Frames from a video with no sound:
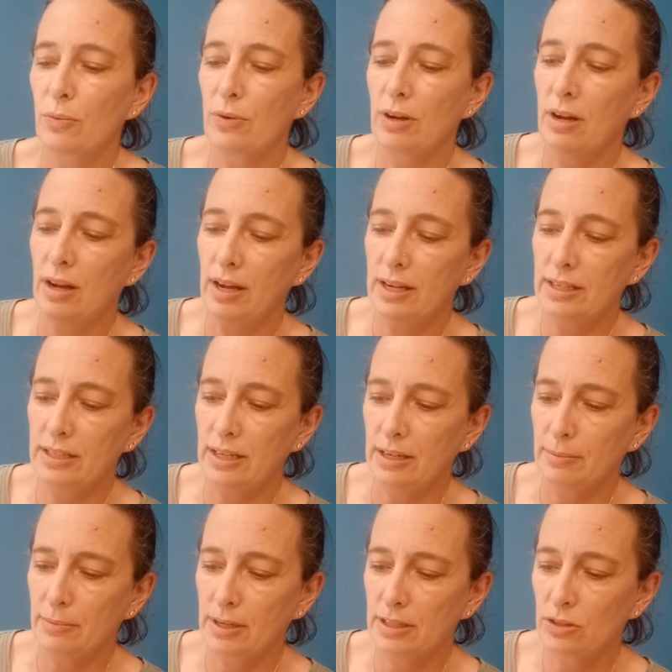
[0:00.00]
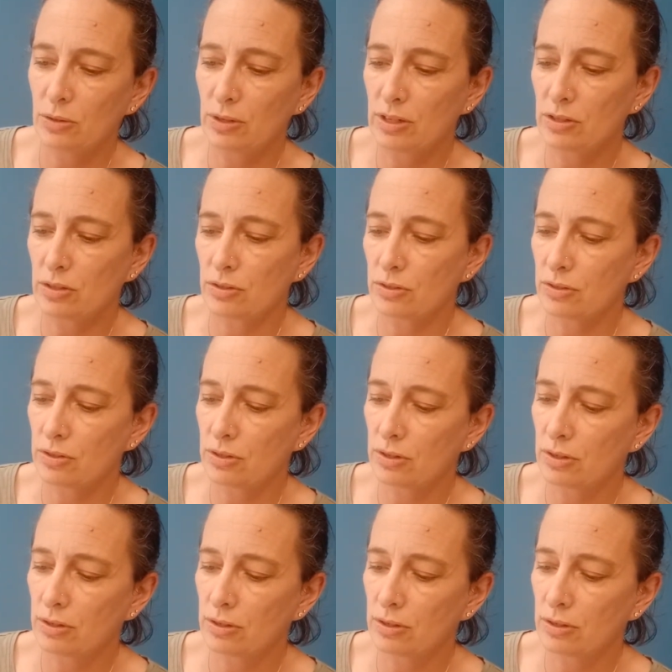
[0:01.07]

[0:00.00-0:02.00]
were hiding my treasures.